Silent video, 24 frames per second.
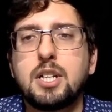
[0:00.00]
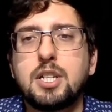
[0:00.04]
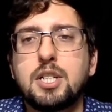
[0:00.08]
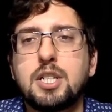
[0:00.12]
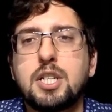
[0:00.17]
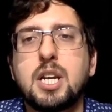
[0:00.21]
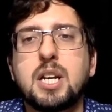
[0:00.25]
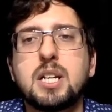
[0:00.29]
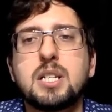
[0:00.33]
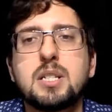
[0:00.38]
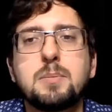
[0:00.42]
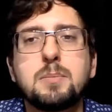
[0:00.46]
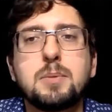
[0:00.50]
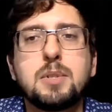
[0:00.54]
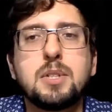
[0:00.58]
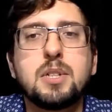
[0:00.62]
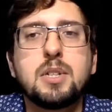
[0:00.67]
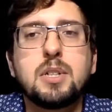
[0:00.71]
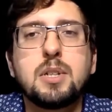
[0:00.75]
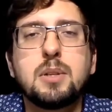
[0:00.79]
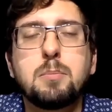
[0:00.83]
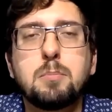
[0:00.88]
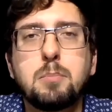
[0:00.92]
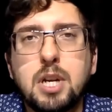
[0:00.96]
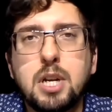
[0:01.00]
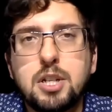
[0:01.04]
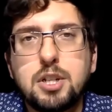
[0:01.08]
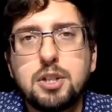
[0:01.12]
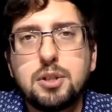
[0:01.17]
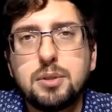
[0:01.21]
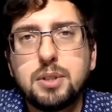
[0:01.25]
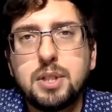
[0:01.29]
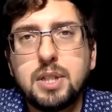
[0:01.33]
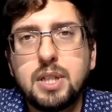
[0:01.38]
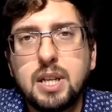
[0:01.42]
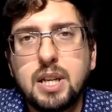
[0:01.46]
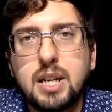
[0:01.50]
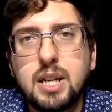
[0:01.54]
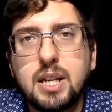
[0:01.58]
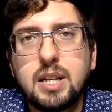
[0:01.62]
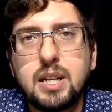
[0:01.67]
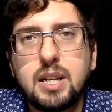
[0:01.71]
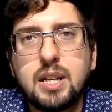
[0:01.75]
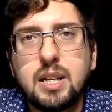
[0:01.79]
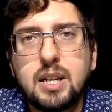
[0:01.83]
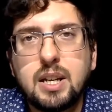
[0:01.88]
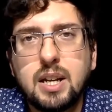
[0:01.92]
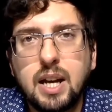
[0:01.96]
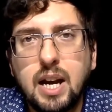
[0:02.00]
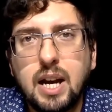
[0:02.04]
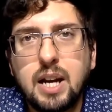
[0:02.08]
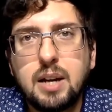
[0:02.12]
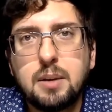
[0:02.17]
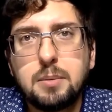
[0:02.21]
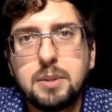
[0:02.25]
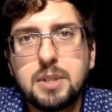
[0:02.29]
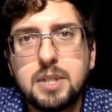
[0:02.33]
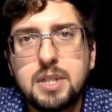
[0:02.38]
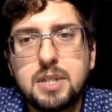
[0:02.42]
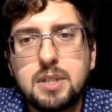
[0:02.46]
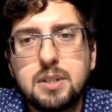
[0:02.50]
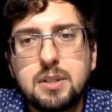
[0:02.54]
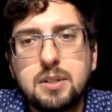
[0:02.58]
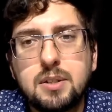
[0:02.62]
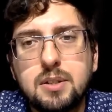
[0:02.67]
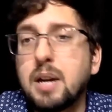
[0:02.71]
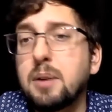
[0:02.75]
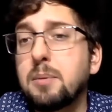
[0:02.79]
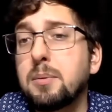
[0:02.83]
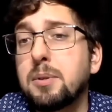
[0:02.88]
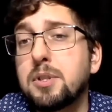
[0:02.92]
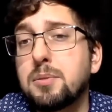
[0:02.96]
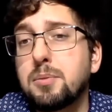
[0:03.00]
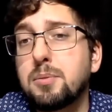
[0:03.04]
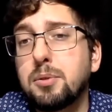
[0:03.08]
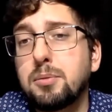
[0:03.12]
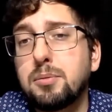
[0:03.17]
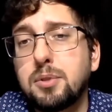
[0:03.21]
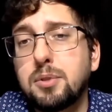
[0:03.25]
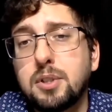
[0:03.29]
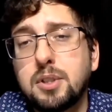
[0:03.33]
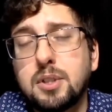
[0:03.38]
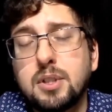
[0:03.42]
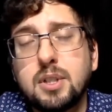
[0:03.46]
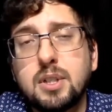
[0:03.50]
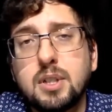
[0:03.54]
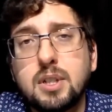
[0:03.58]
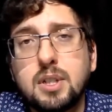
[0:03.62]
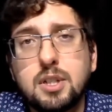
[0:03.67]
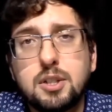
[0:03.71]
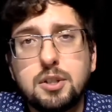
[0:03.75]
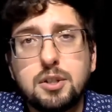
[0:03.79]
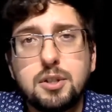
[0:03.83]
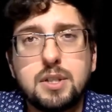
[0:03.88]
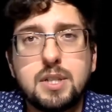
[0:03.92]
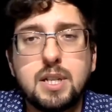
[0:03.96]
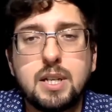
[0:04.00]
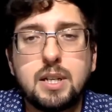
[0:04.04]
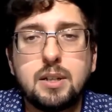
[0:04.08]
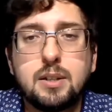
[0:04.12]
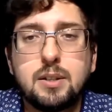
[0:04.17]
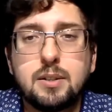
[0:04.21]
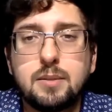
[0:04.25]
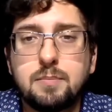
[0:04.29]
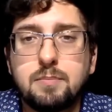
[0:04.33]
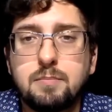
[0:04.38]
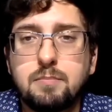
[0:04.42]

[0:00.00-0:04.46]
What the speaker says: jasmine, patchouli, and iris root, I should say.